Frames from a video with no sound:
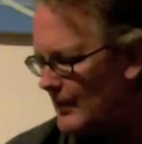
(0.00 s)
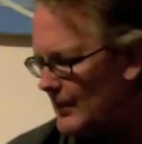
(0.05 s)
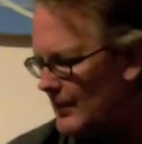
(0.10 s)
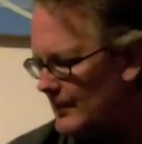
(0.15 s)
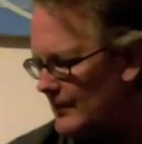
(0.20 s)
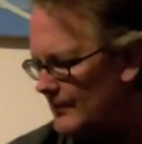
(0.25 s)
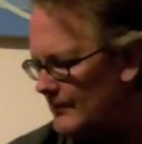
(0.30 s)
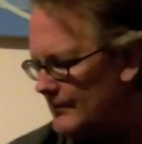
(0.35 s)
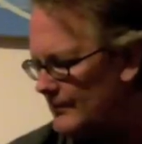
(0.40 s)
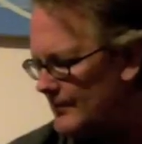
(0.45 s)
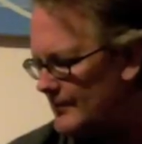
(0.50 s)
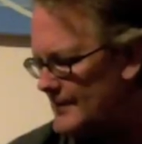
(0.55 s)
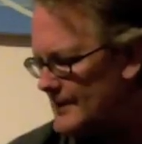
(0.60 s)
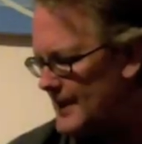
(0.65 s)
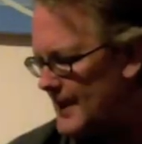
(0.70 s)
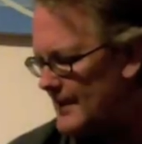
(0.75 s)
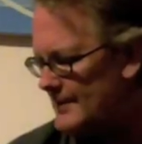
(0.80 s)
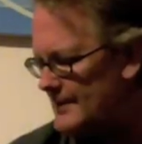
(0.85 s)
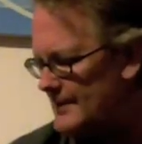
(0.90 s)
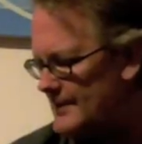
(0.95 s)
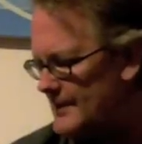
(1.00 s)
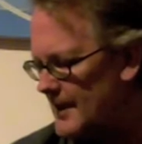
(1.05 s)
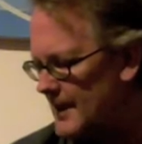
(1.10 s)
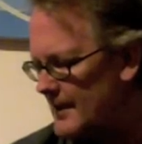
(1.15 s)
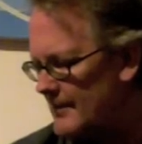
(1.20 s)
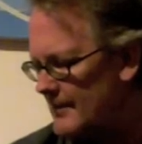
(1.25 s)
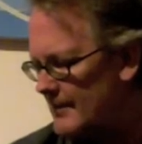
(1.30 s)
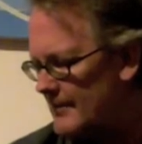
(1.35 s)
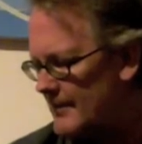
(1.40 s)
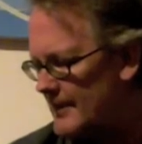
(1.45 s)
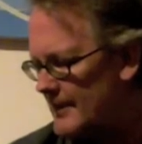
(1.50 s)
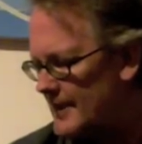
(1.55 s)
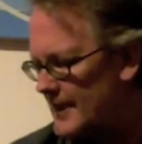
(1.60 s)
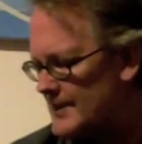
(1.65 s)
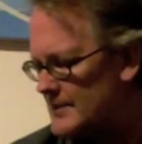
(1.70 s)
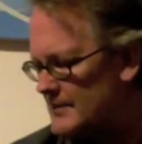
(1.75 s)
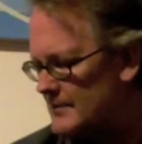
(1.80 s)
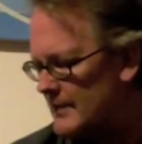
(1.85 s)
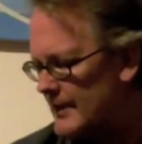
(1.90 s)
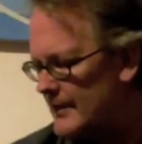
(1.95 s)
will, from time to time over the
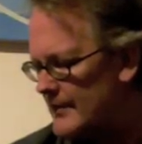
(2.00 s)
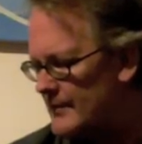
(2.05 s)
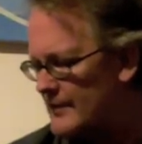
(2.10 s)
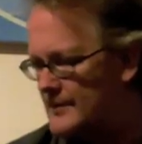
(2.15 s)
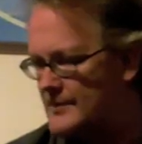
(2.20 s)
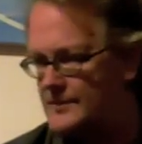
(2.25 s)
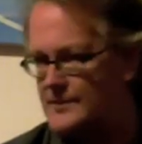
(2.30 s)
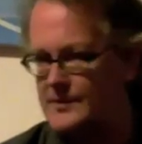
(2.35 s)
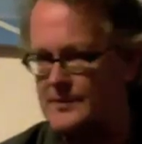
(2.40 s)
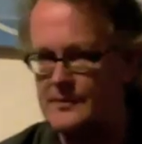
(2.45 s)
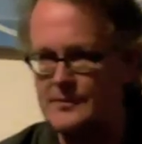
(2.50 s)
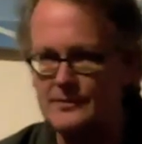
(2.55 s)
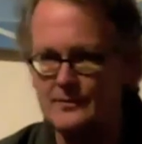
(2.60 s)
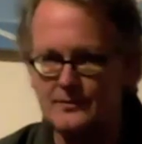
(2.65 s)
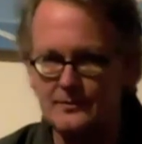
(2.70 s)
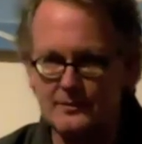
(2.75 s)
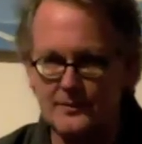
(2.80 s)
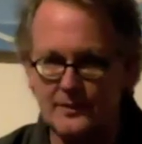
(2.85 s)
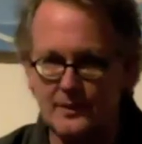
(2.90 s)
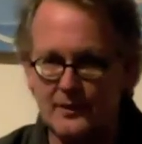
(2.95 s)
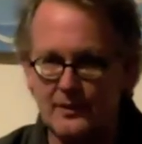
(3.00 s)
next month or two,